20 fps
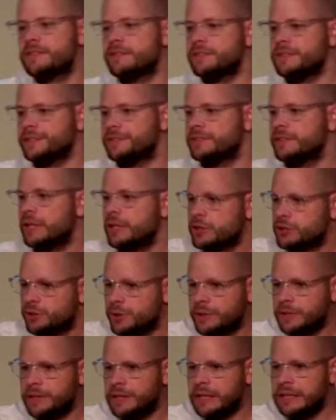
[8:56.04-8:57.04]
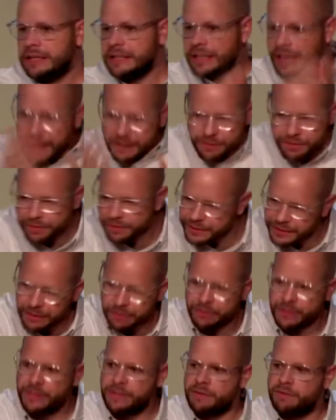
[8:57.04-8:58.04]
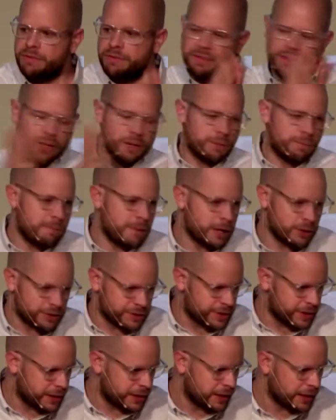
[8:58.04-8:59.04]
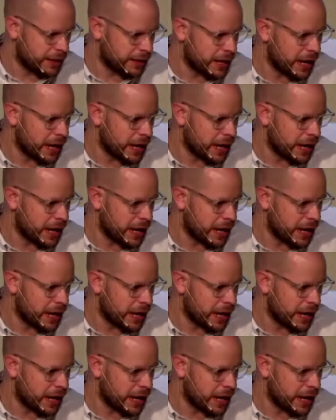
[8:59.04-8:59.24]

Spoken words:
of this sort of life-giving, fear-melting,